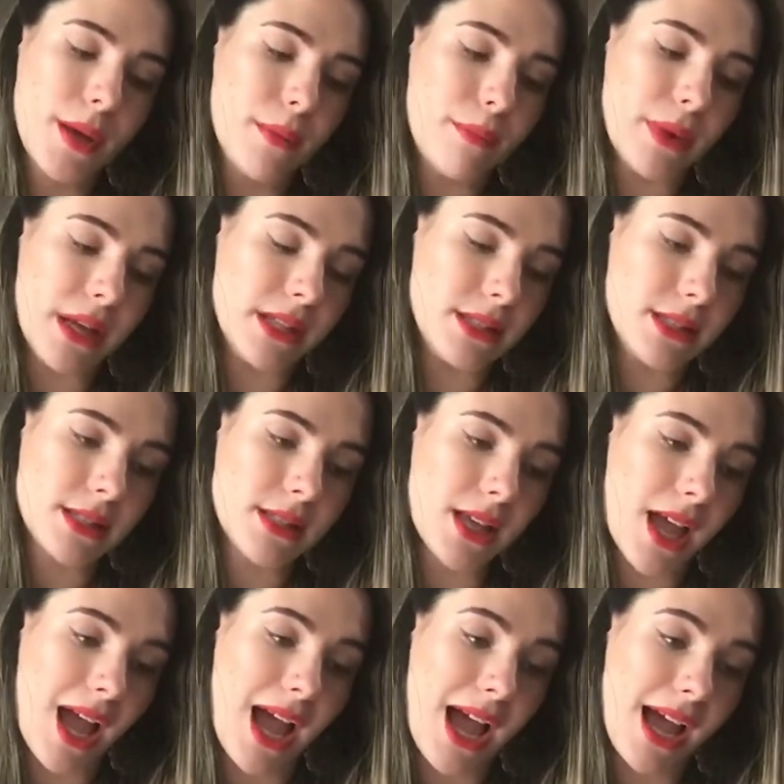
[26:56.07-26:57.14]
But
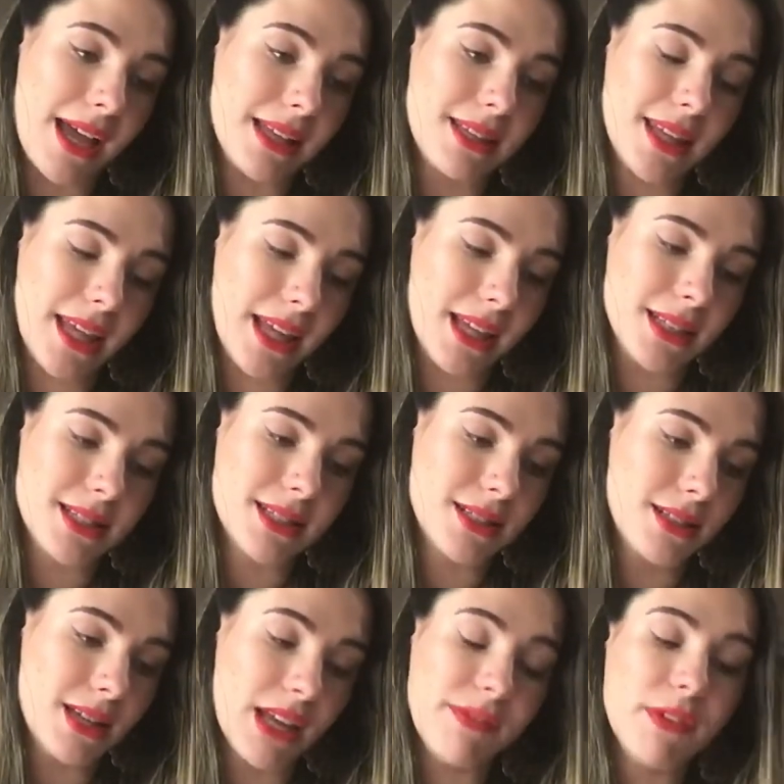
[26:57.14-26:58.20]
I can't,
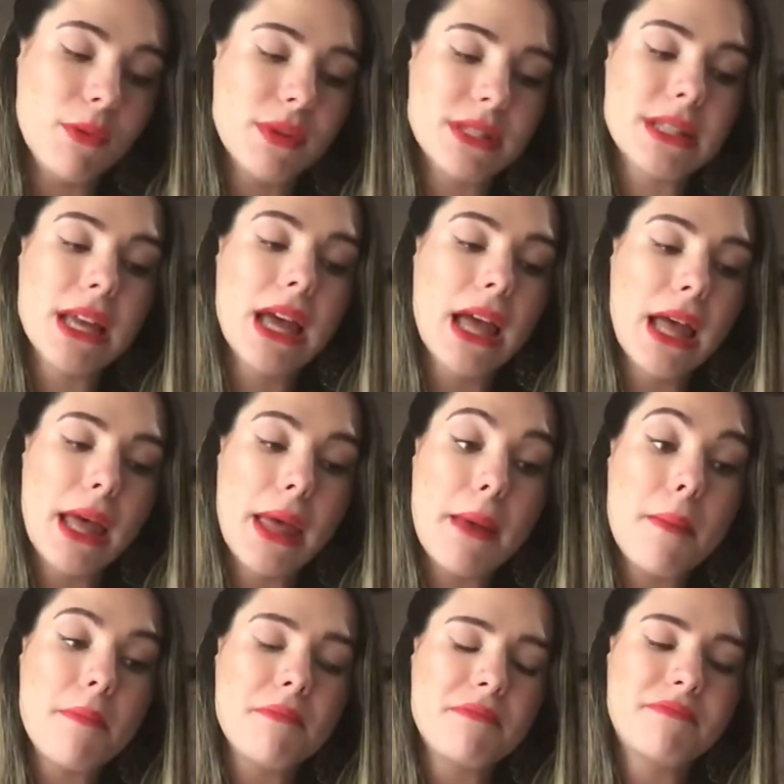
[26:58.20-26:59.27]
if it was
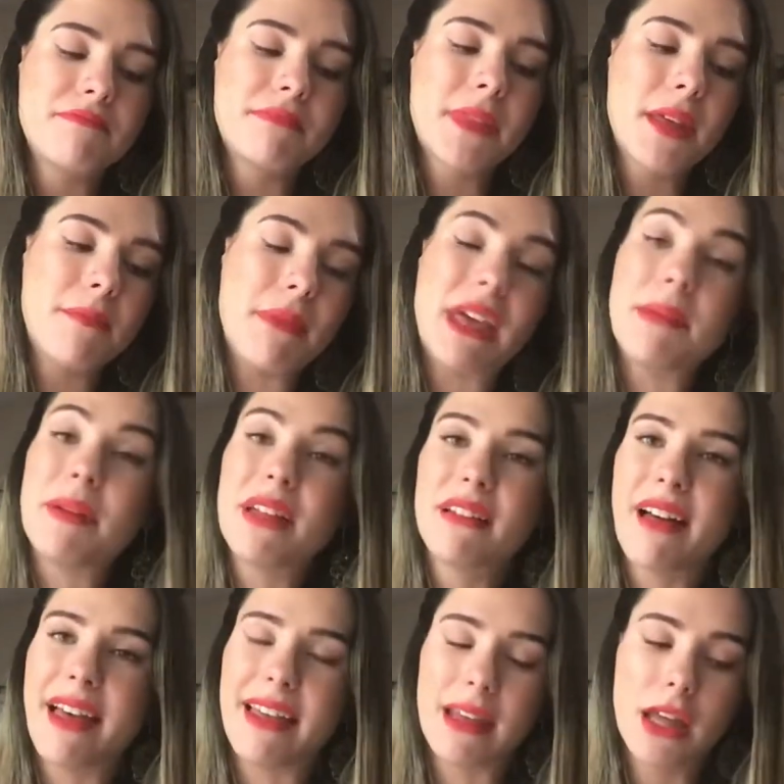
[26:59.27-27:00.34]
maybe
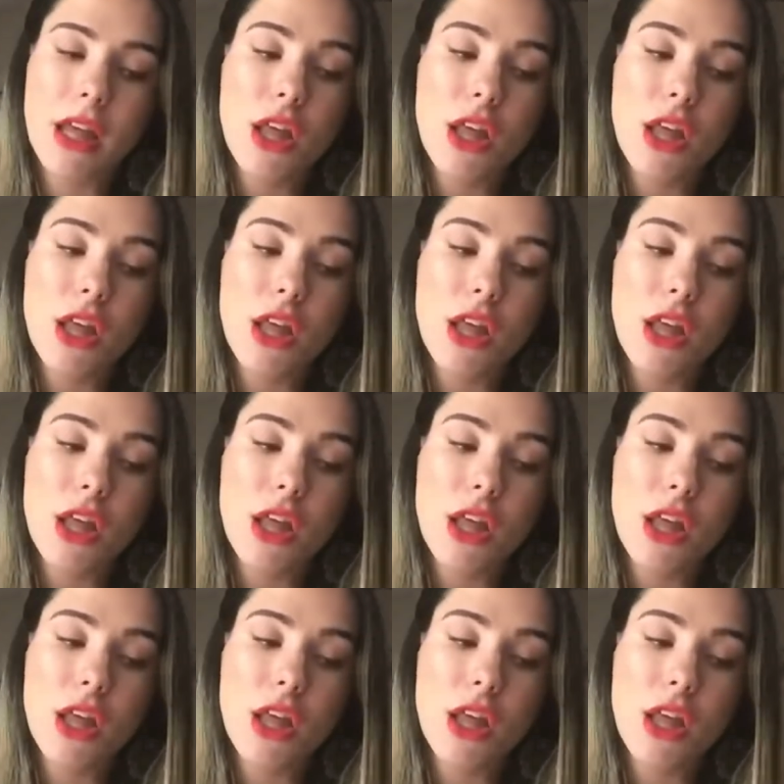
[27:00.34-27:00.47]
like